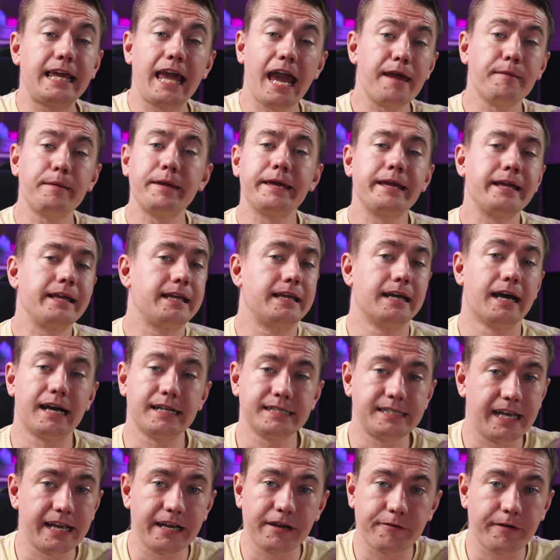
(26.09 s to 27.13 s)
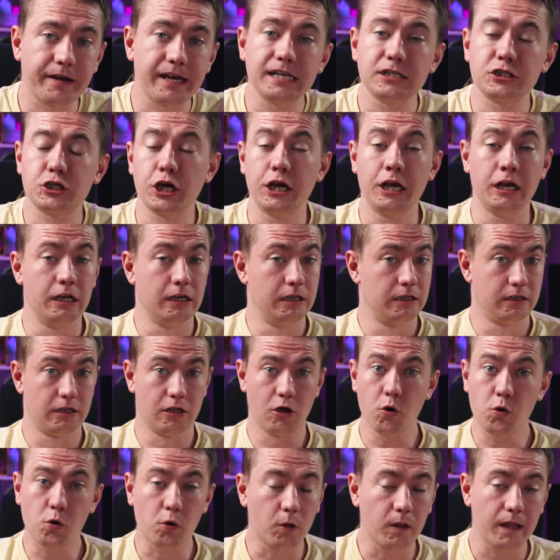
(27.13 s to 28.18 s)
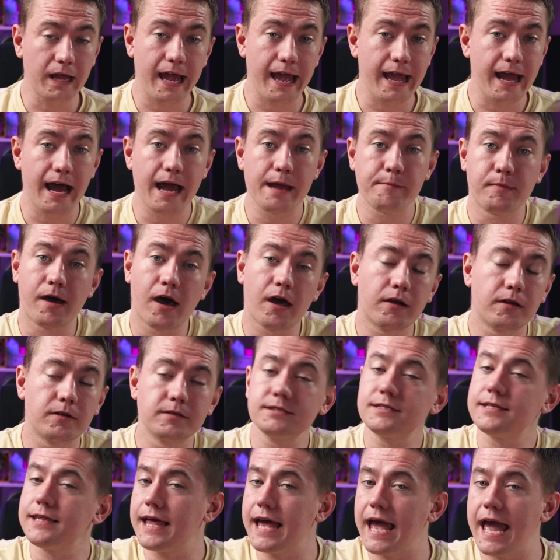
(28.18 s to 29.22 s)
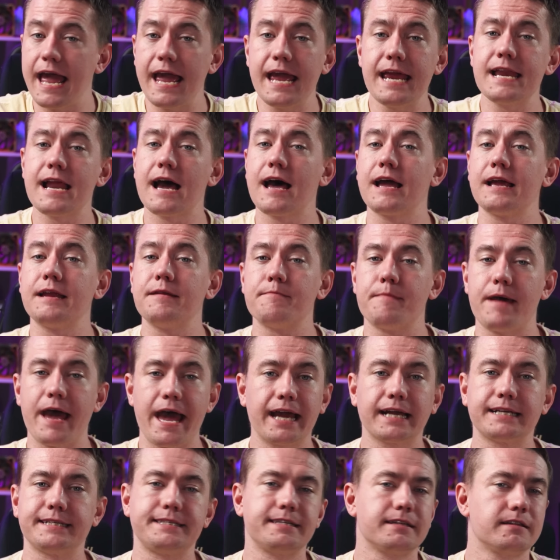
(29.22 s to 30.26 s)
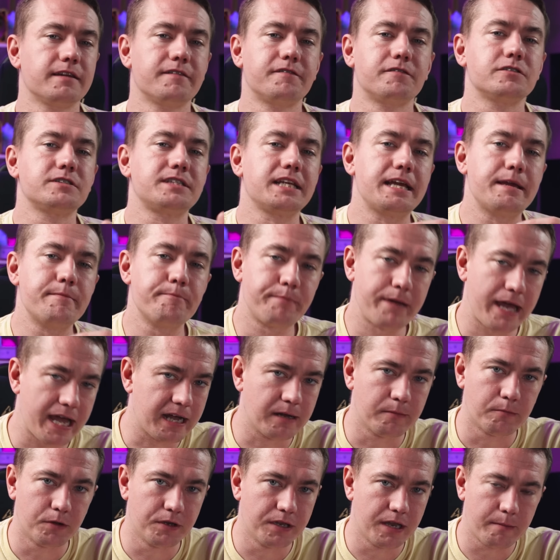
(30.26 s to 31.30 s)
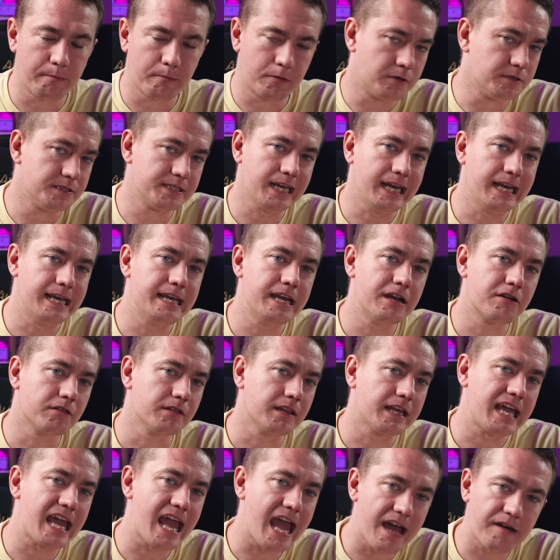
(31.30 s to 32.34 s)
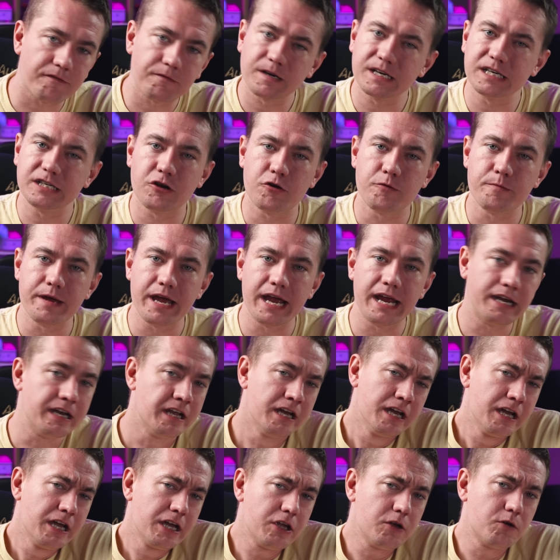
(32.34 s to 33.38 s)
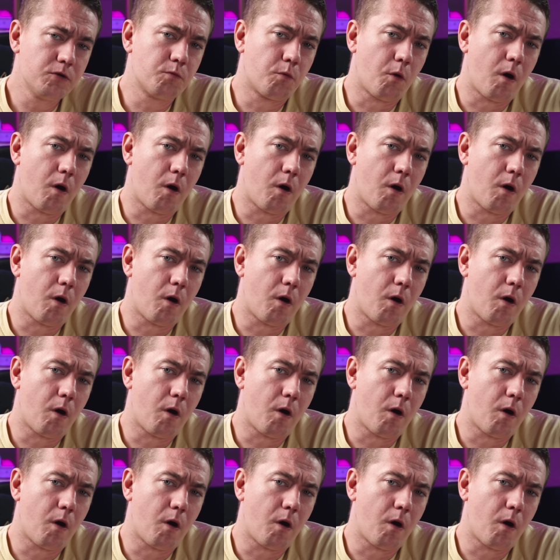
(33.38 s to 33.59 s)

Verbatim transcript: Gaming, content creation, local AI models, the A9 Max Max delivers impeccable numbers in nearly every domain you'd